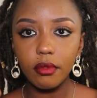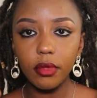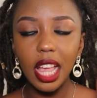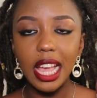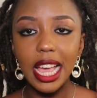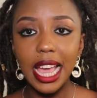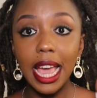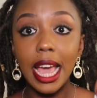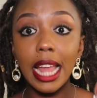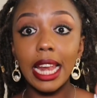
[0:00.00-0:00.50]

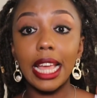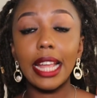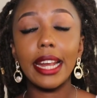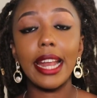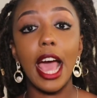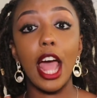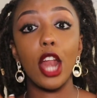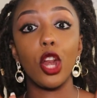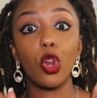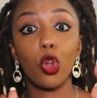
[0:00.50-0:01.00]
hairline
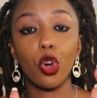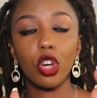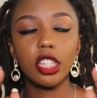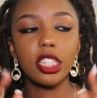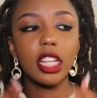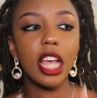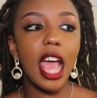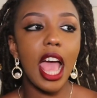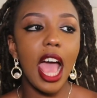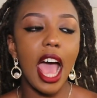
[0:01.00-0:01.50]
a lot,
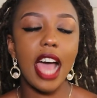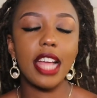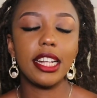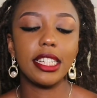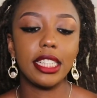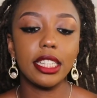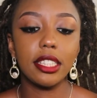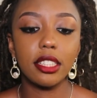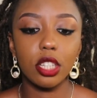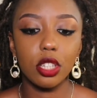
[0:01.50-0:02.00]

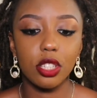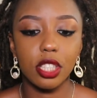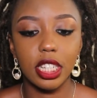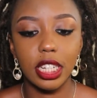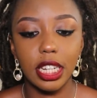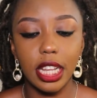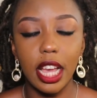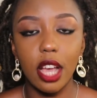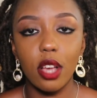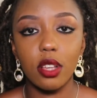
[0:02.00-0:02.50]
until there was a
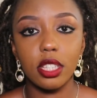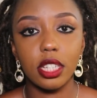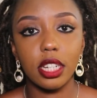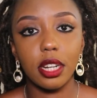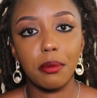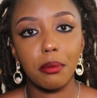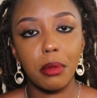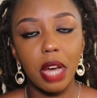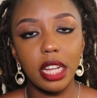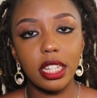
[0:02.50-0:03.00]
day I was in a
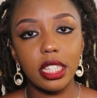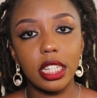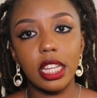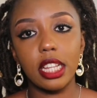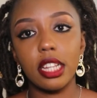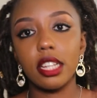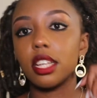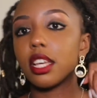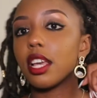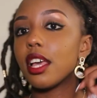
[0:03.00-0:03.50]
mat
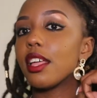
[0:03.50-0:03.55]
and